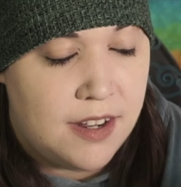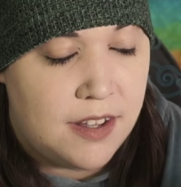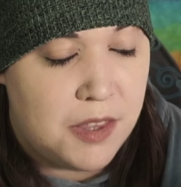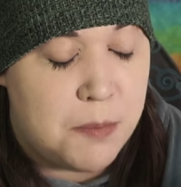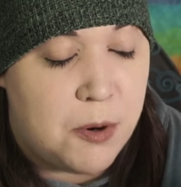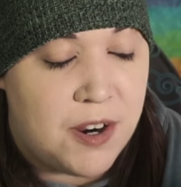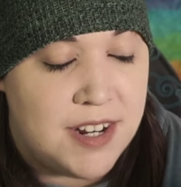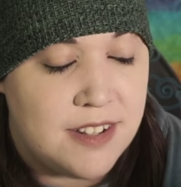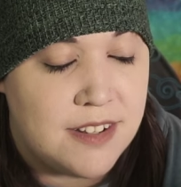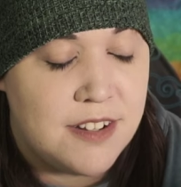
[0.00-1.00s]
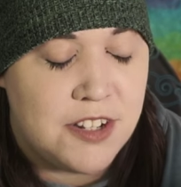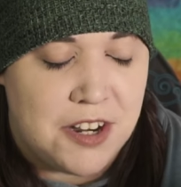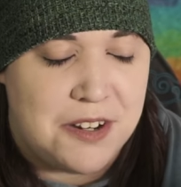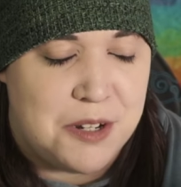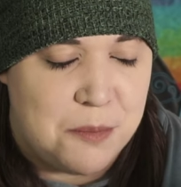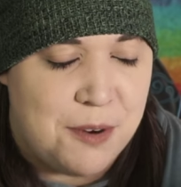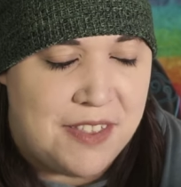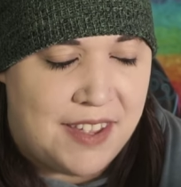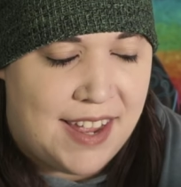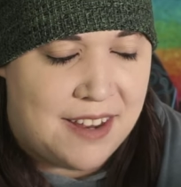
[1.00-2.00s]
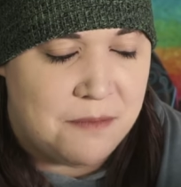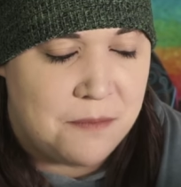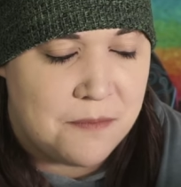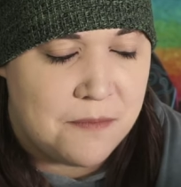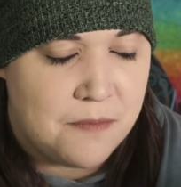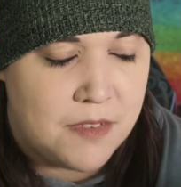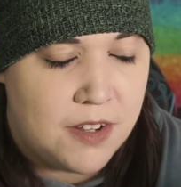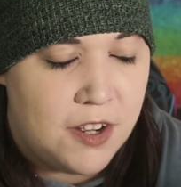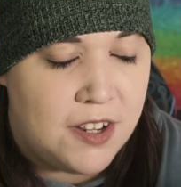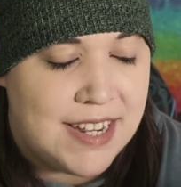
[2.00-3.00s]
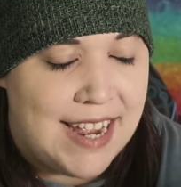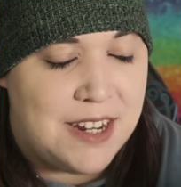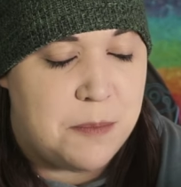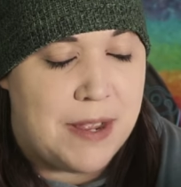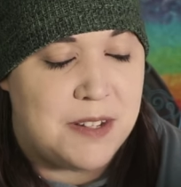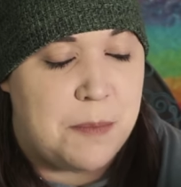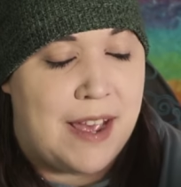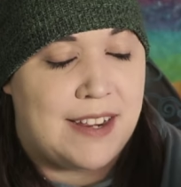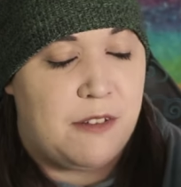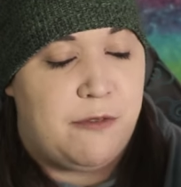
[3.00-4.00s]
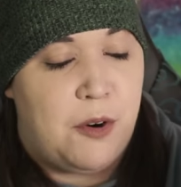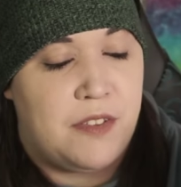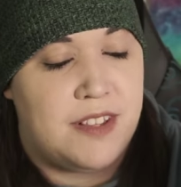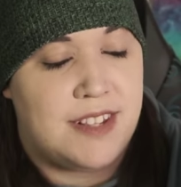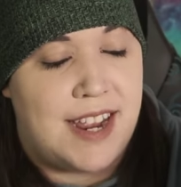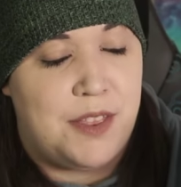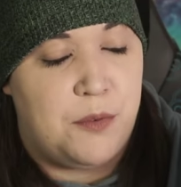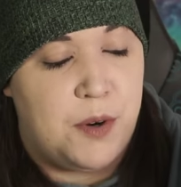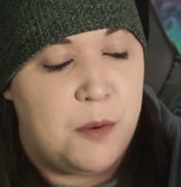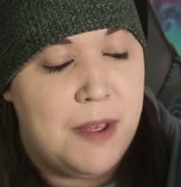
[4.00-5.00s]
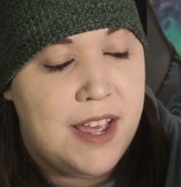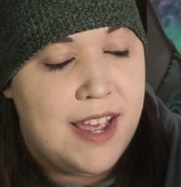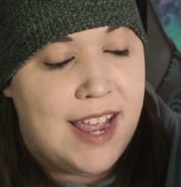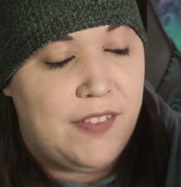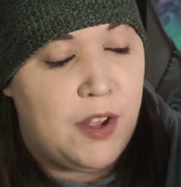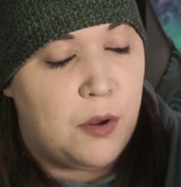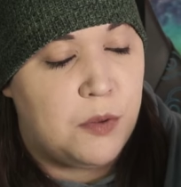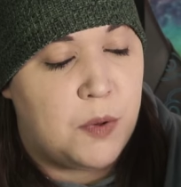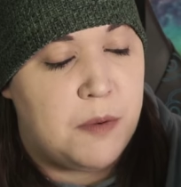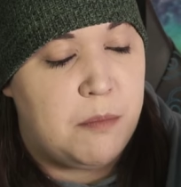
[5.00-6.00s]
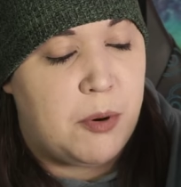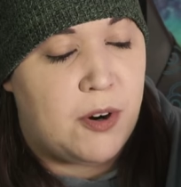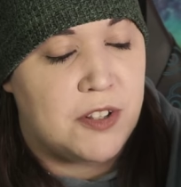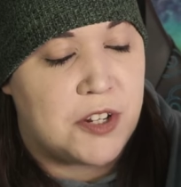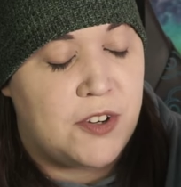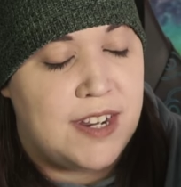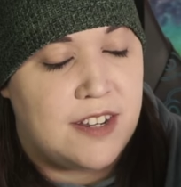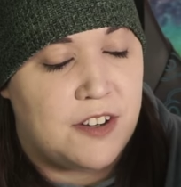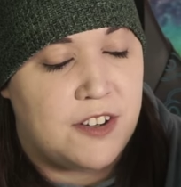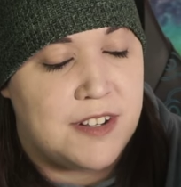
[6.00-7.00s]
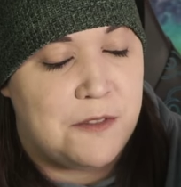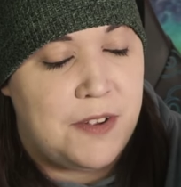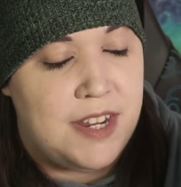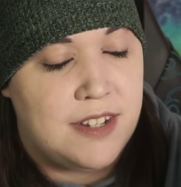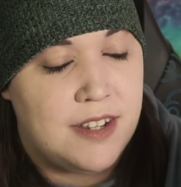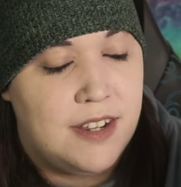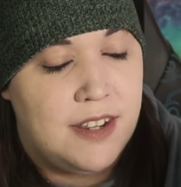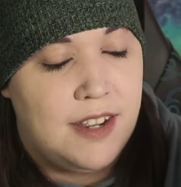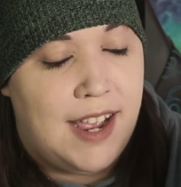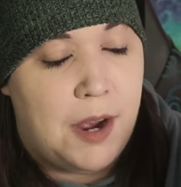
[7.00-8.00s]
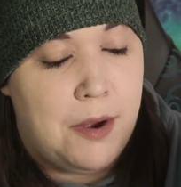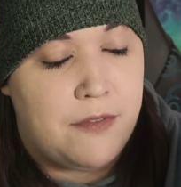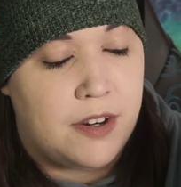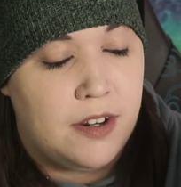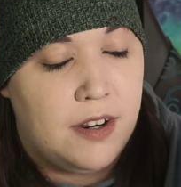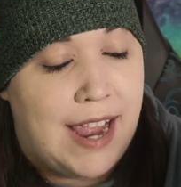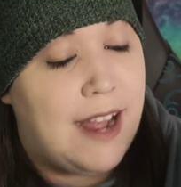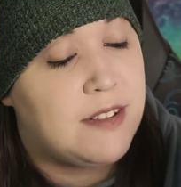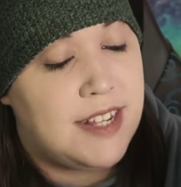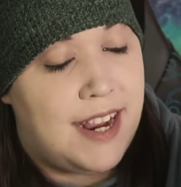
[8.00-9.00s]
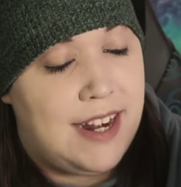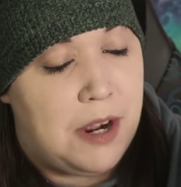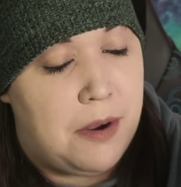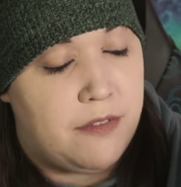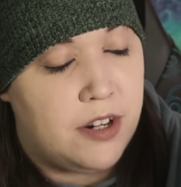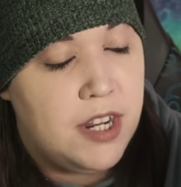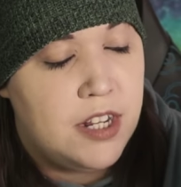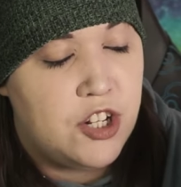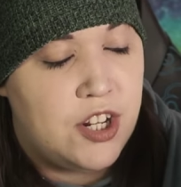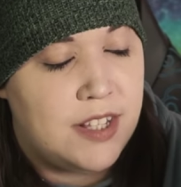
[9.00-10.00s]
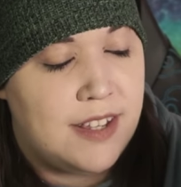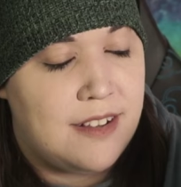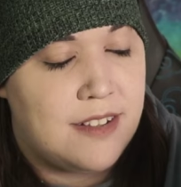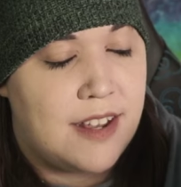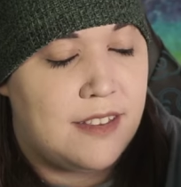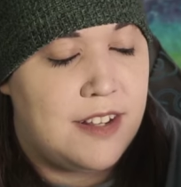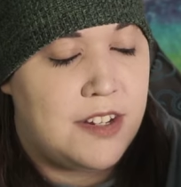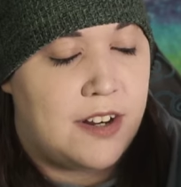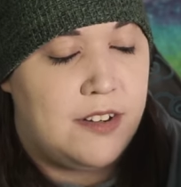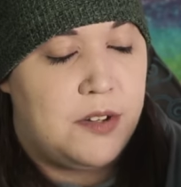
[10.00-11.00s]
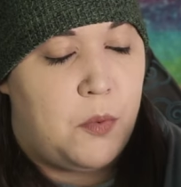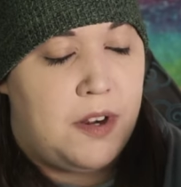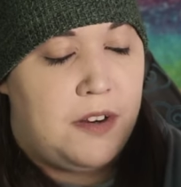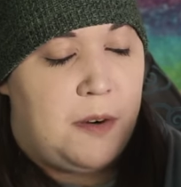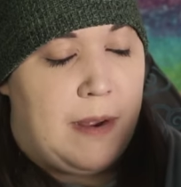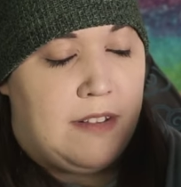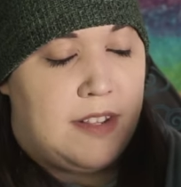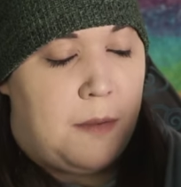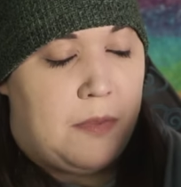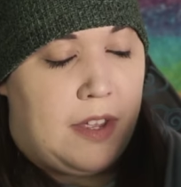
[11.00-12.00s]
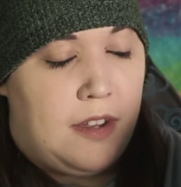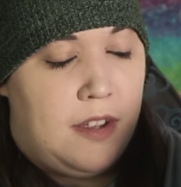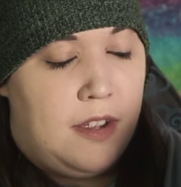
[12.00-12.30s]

The boys started to breathe again. Hookhand paced back and forth inside the room, and the old wooden boards creaked under his feet. However, outside, however, Jin Ling suddenly started to wonder about something.